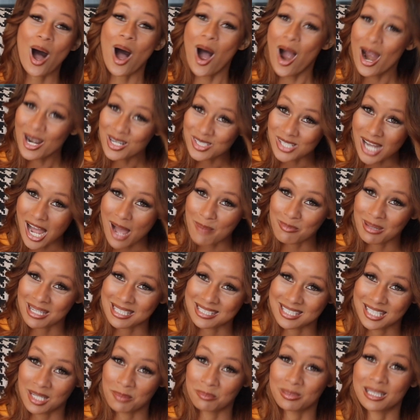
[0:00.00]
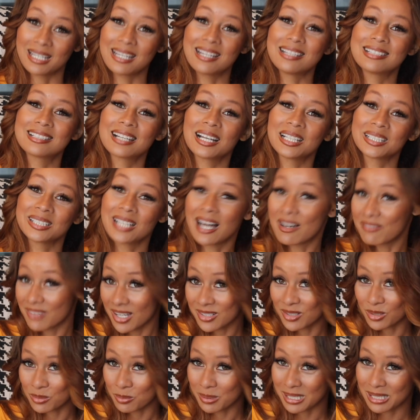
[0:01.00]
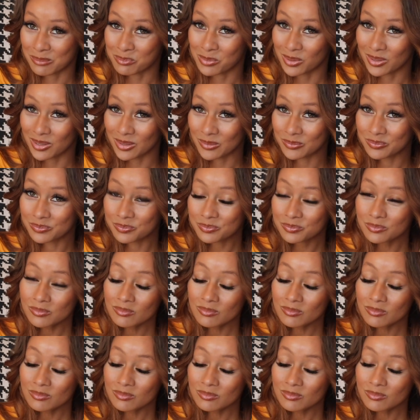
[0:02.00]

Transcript: Our job is simply to love other people.